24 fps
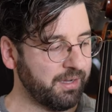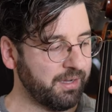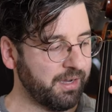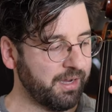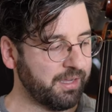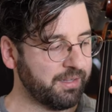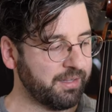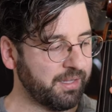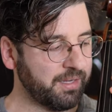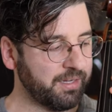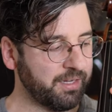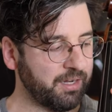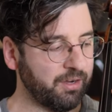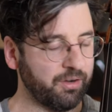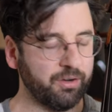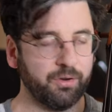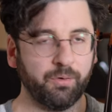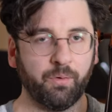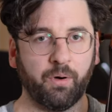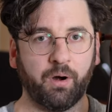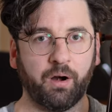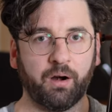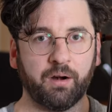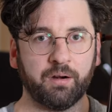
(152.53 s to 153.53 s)
and then here
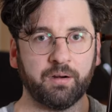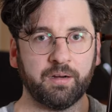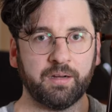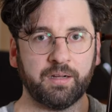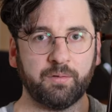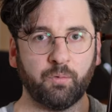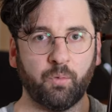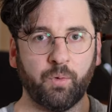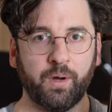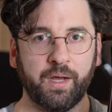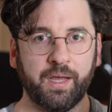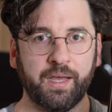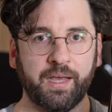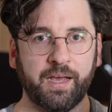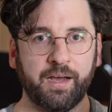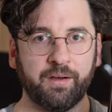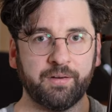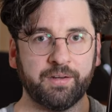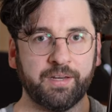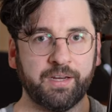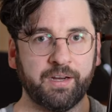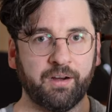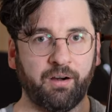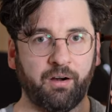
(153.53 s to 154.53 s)
you are, way
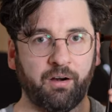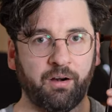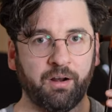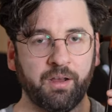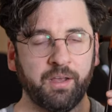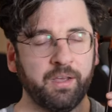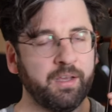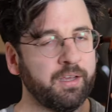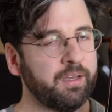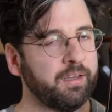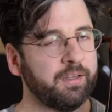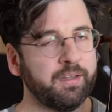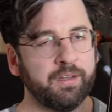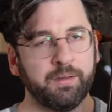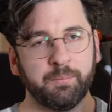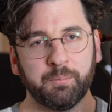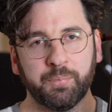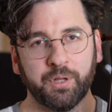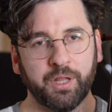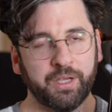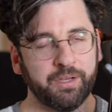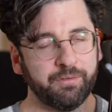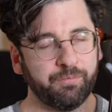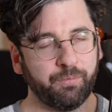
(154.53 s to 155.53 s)
out here.
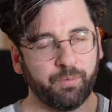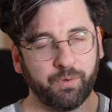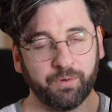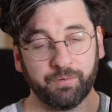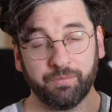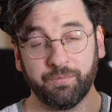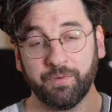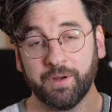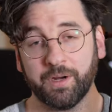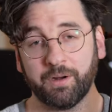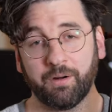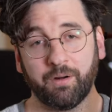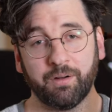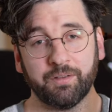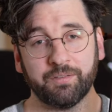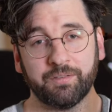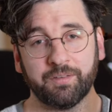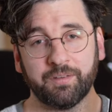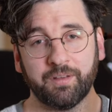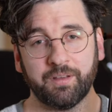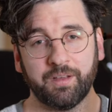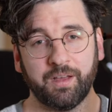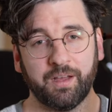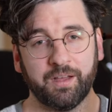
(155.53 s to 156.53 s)
Playing fourth
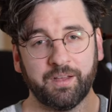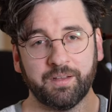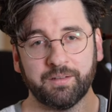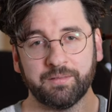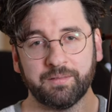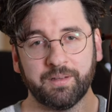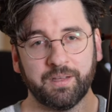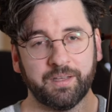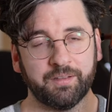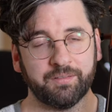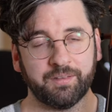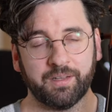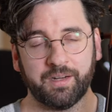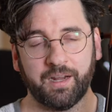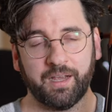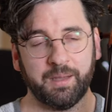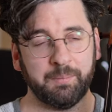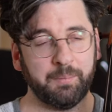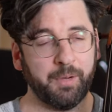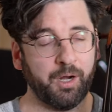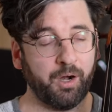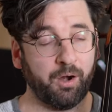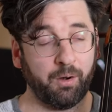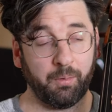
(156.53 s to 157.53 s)
fingers uh, is a
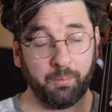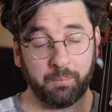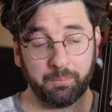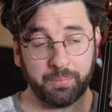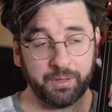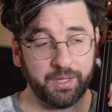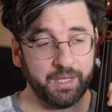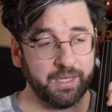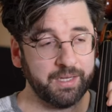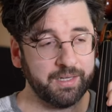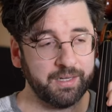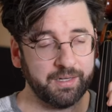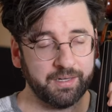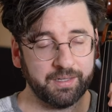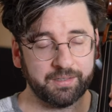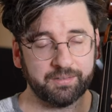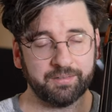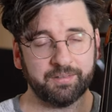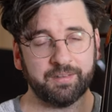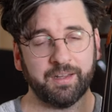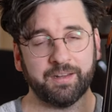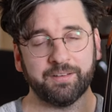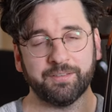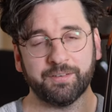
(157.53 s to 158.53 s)
nightmare. Playing in
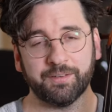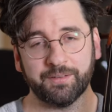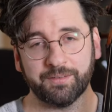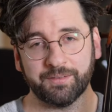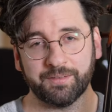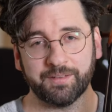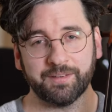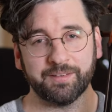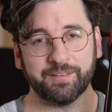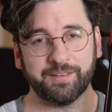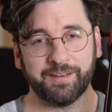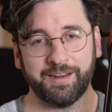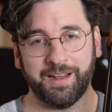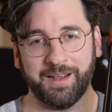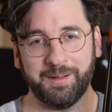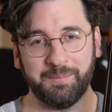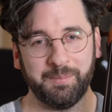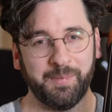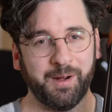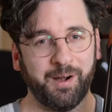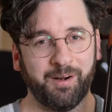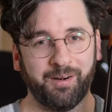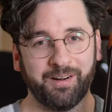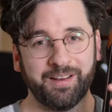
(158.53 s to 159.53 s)
extensions is a
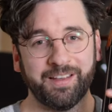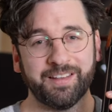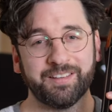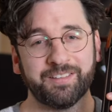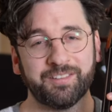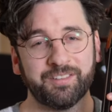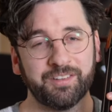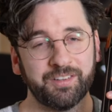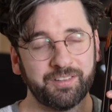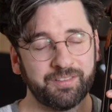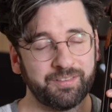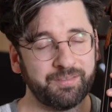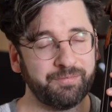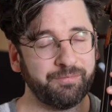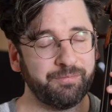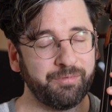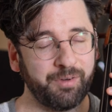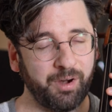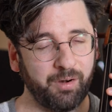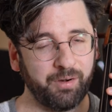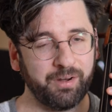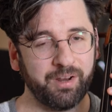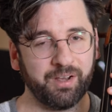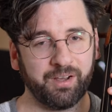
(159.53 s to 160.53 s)
nightmare. It's just
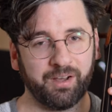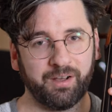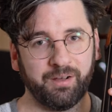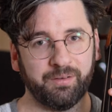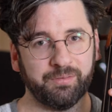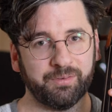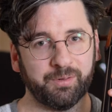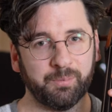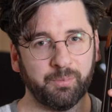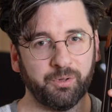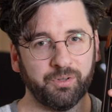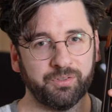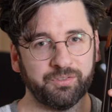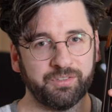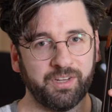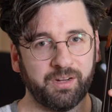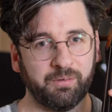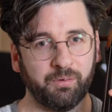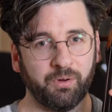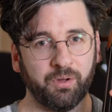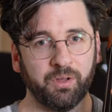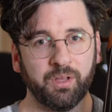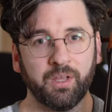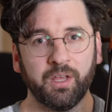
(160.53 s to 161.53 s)
very uncomfortable in
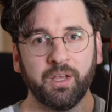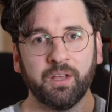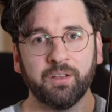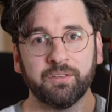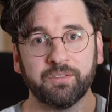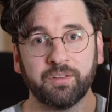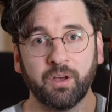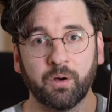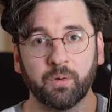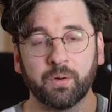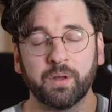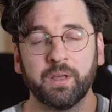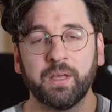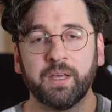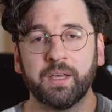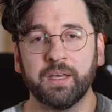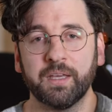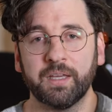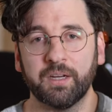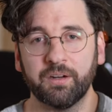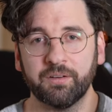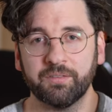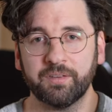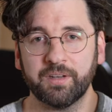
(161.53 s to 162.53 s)
general. So
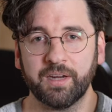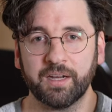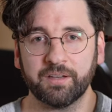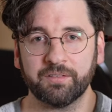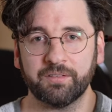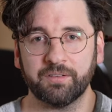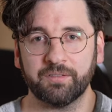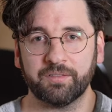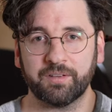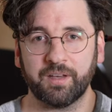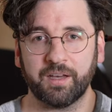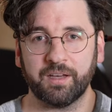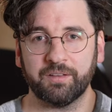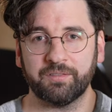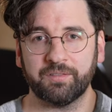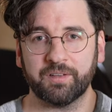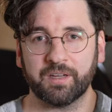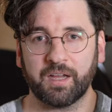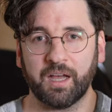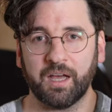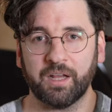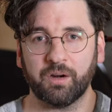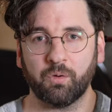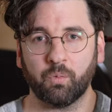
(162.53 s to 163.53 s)
here's an exercise
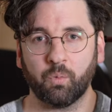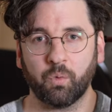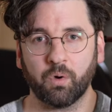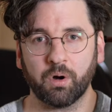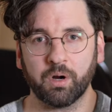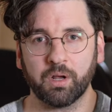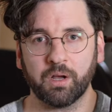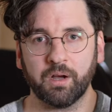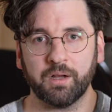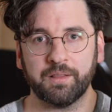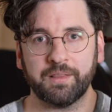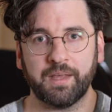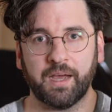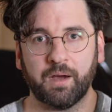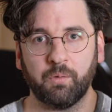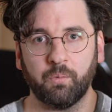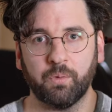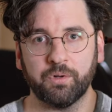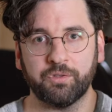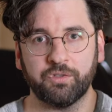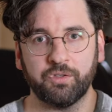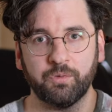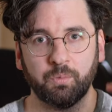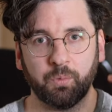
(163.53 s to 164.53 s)
to kind of work on that.
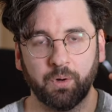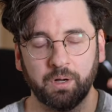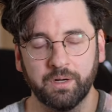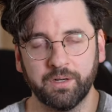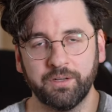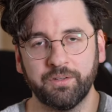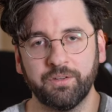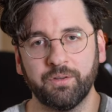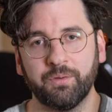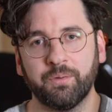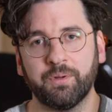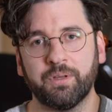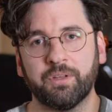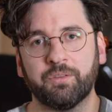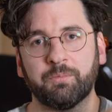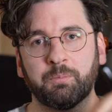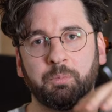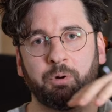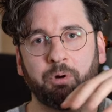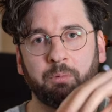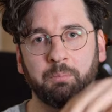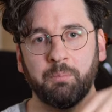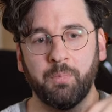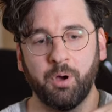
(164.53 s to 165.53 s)
What you want to do is
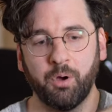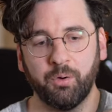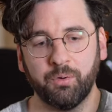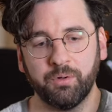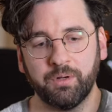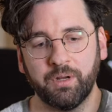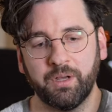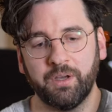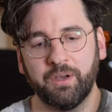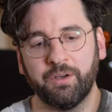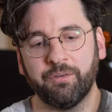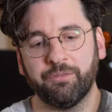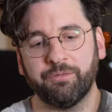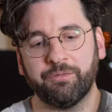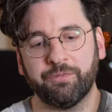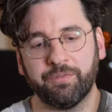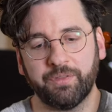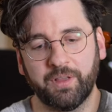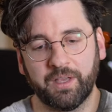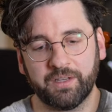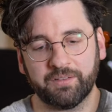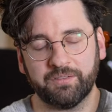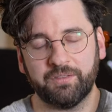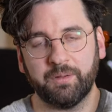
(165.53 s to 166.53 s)
promote
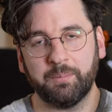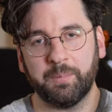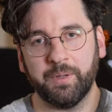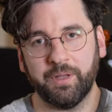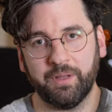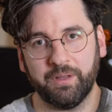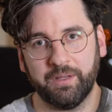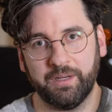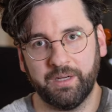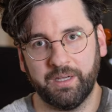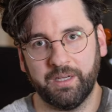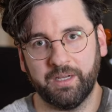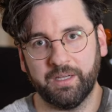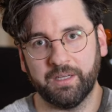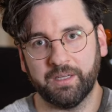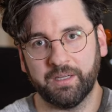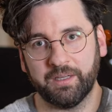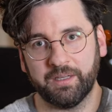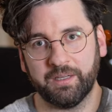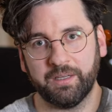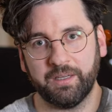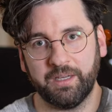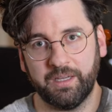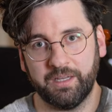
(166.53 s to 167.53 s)

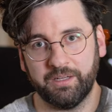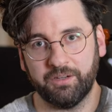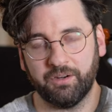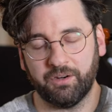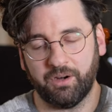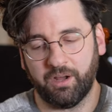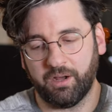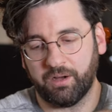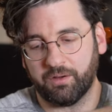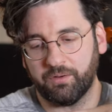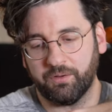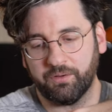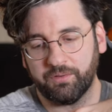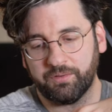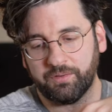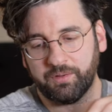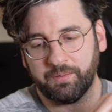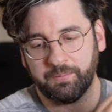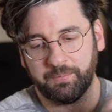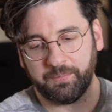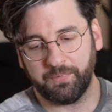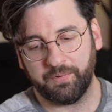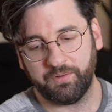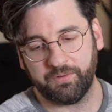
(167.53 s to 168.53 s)
flexibility in your knuckles.
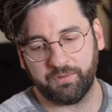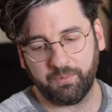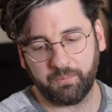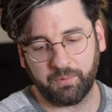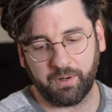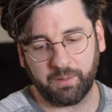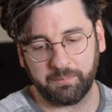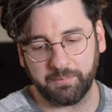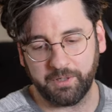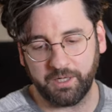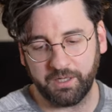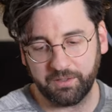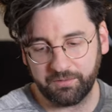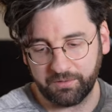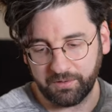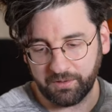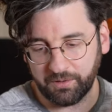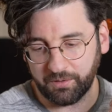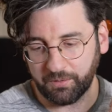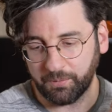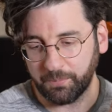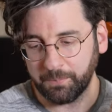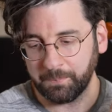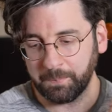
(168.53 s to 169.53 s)
So what I'm going to
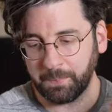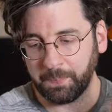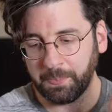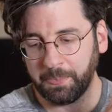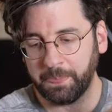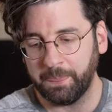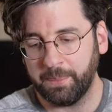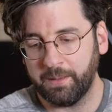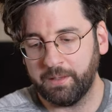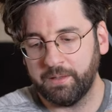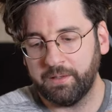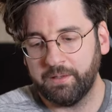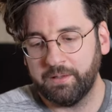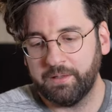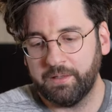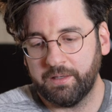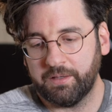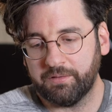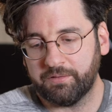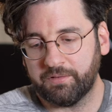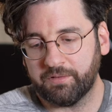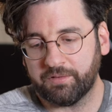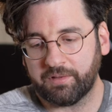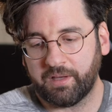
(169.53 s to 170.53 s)
do
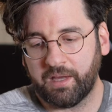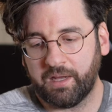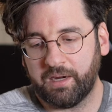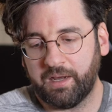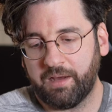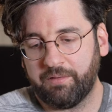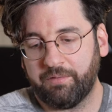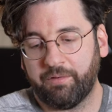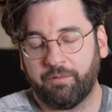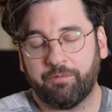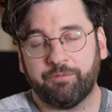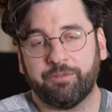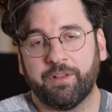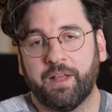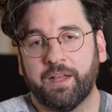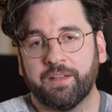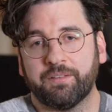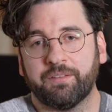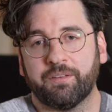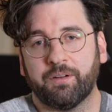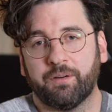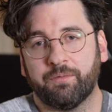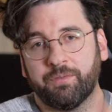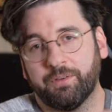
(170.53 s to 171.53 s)
is just kind of have a
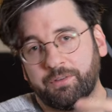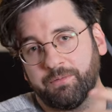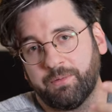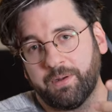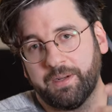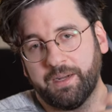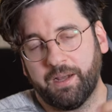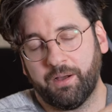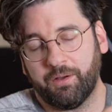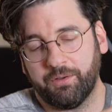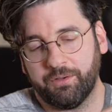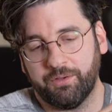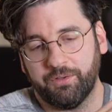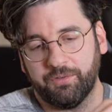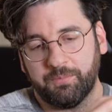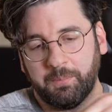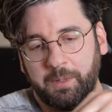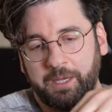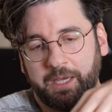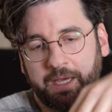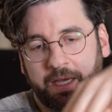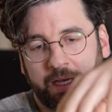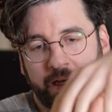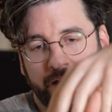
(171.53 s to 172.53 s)
flat surface. Right now I'll use
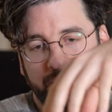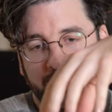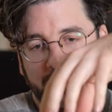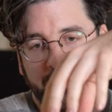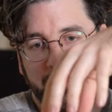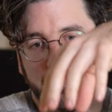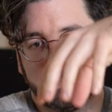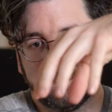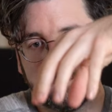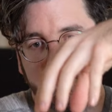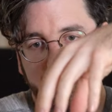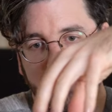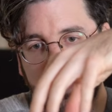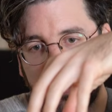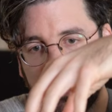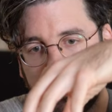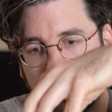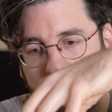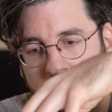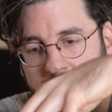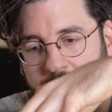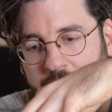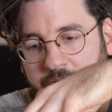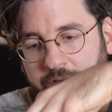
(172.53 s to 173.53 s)
my hand.
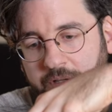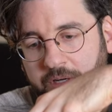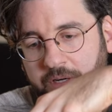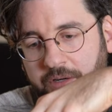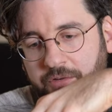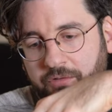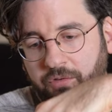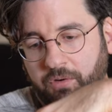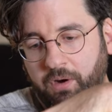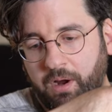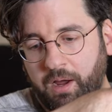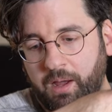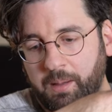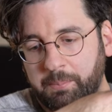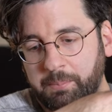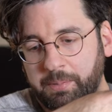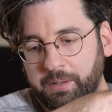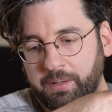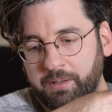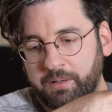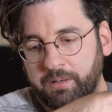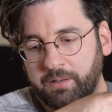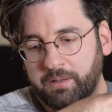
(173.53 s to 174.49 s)
And I'm just going to drop